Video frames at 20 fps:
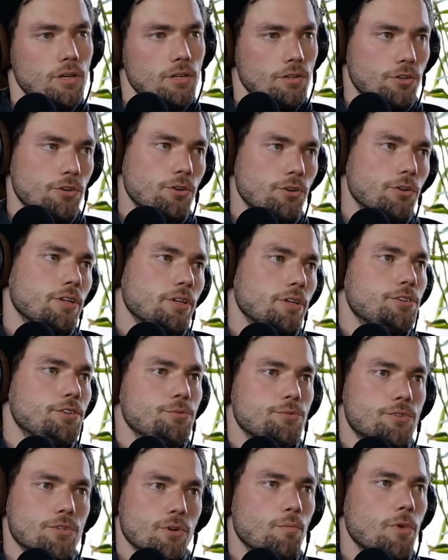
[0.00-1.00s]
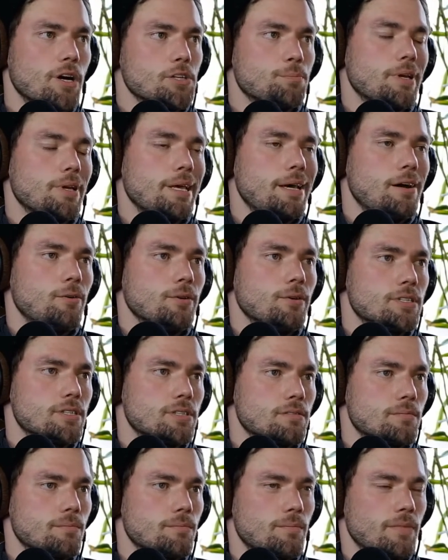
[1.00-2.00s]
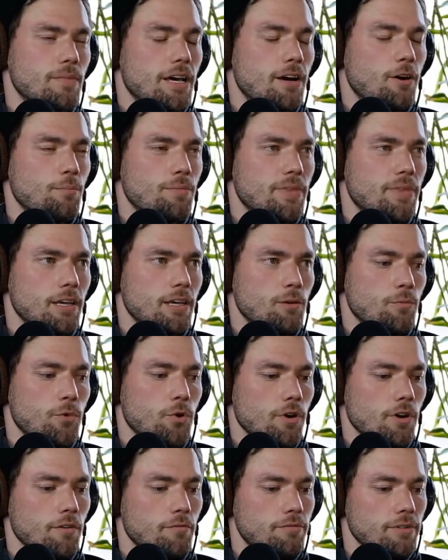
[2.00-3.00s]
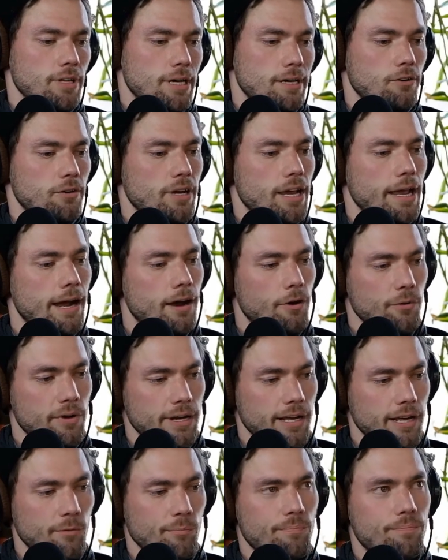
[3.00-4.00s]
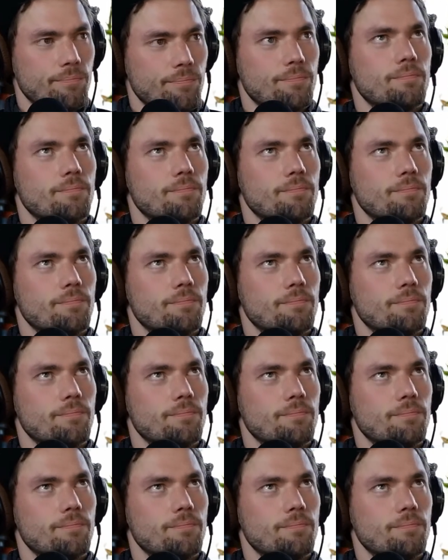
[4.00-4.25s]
You can only do so much, but now I'm thinking more of like, okay, how can I